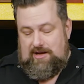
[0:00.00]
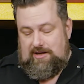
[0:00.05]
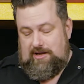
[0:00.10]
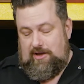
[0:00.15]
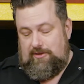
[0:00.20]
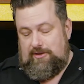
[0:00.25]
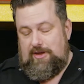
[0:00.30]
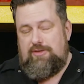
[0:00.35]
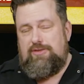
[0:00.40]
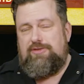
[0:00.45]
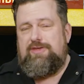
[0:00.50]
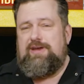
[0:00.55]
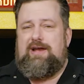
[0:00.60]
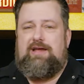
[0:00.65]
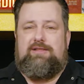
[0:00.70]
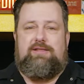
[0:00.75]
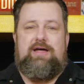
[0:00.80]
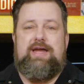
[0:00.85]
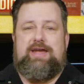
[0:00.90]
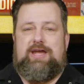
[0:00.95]
Now the other thing
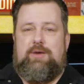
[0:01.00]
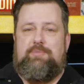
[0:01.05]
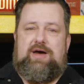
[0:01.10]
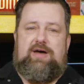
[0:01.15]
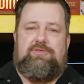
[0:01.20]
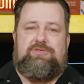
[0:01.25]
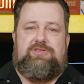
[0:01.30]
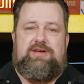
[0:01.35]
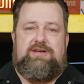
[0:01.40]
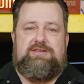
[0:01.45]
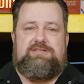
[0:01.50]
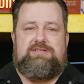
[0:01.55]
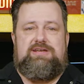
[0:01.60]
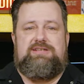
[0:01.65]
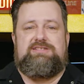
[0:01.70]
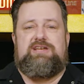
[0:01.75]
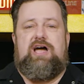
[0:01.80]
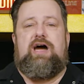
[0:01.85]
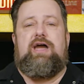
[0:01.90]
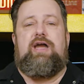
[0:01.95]
I like about this
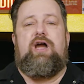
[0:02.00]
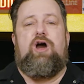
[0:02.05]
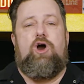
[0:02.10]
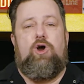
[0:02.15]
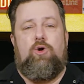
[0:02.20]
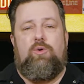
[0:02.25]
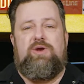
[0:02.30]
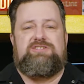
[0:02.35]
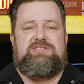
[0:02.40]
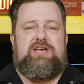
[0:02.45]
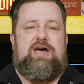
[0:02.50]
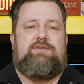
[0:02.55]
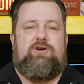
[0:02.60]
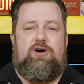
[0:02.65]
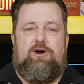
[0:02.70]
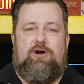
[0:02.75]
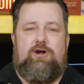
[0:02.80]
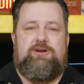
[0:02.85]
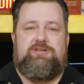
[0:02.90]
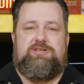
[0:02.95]
is I always have a
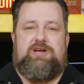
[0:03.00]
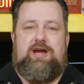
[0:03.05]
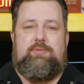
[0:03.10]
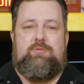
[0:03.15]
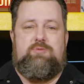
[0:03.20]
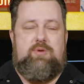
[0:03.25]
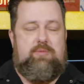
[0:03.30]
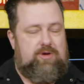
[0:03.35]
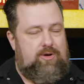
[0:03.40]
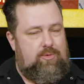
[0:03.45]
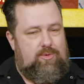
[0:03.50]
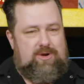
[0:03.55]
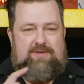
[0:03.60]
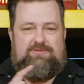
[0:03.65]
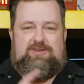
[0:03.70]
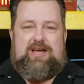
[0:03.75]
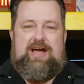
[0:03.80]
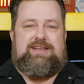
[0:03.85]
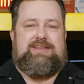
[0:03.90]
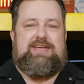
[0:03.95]
hard time, remember when
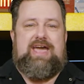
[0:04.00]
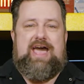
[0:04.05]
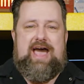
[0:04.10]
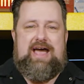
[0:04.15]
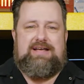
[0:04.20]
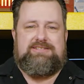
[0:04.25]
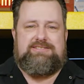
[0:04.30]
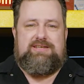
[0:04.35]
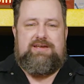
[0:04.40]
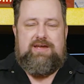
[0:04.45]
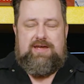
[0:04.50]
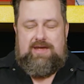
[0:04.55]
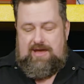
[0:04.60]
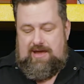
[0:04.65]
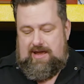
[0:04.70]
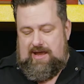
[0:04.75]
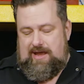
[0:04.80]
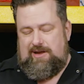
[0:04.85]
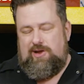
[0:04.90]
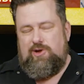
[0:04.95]
I've got gas,
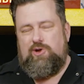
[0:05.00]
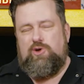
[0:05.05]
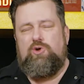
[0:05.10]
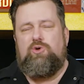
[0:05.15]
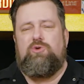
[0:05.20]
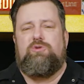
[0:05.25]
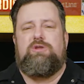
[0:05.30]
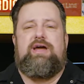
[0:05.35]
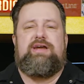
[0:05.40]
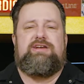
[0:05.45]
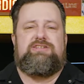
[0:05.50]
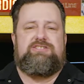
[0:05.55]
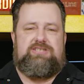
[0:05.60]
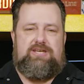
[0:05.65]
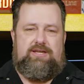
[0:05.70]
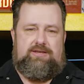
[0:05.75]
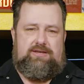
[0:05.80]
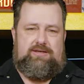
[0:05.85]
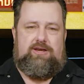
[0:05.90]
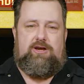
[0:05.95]
and who likes
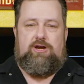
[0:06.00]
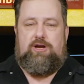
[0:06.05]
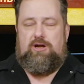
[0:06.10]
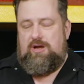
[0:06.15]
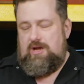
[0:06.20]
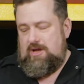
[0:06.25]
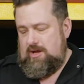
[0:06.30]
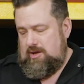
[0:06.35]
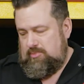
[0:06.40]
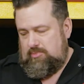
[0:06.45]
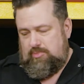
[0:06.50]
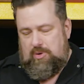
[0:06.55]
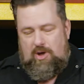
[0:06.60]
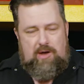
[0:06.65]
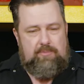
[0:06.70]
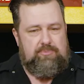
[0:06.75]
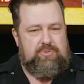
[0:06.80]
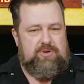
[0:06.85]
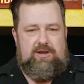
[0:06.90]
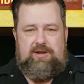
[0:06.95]
sitting here
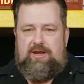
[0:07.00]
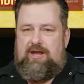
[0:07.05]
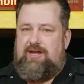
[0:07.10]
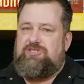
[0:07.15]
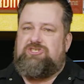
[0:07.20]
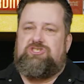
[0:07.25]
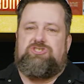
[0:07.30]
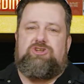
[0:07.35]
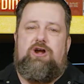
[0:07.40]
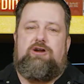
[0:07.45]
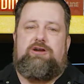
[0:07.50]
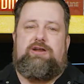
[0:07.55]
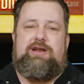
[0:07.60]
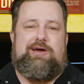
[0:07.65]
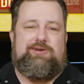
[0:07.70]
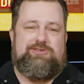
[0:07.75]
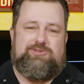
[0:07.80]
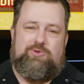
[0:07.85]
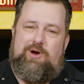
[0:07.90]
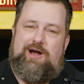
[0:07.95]
pumping and starting it?
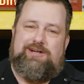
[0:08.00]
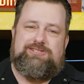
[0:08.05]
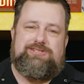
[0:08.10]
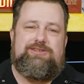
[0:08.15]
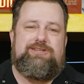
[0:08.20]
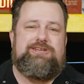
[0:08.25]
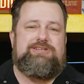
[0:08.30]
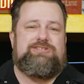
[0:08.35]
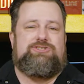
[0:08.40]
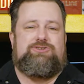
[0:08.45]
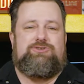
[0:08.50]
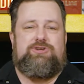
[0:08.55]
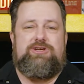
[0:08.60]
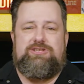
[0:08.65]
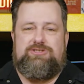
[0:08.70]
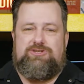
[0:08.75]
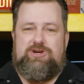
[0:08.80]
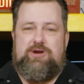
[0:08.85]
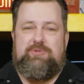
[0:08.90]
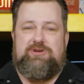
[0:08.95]
I was watching these tree
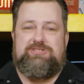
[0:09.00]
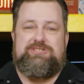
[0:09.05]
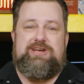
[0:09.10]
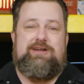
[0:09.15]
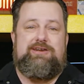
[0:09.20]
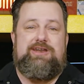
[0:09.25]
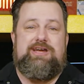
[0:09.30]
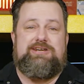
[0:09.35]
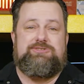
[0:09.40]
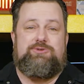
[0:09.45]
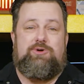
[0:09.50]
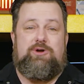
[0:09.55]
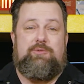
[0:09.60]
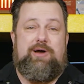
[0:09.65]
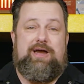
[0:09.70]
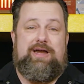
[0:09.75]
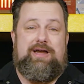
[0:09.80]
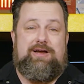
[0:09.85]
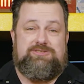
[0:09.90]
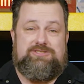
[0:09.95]
trimmers out next door to
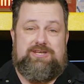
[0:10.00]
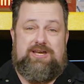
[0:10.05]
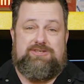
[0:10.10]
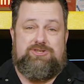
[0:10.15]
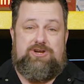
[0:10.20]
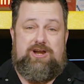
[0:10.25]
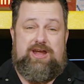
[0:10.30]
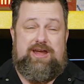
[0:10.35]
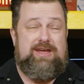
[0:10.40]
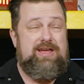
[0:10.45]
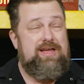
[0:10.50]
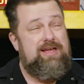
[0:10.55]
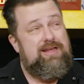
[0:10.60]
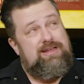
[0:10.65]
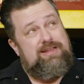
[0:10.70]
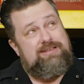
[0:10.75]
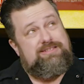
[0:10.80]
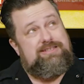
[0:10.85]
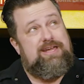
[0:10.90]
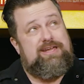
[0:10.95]
my house yesterday,
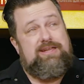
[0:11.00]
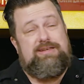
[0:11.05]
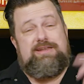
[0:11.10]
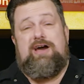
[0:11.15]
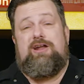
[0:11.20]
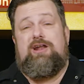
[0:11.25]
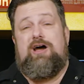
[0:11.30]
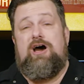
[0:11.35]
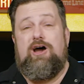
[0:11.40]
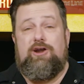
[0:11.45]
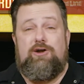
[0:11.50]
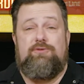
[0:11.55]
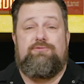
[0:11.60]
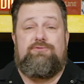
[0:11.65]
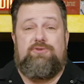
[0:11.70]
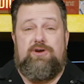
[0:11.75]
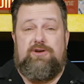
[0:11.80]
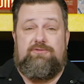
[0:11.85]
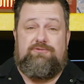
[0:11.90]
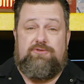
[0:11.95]
taking down a
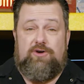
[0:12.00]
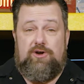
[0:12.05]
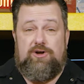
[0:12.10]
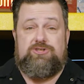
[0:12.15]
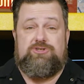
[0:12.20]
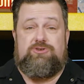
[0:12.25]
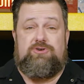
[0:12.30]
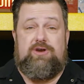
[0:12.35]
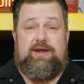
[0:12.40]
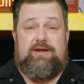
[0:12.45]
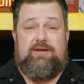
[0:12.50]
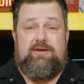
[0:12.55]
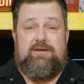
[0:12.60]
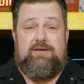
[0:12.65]
100-foot fir tree.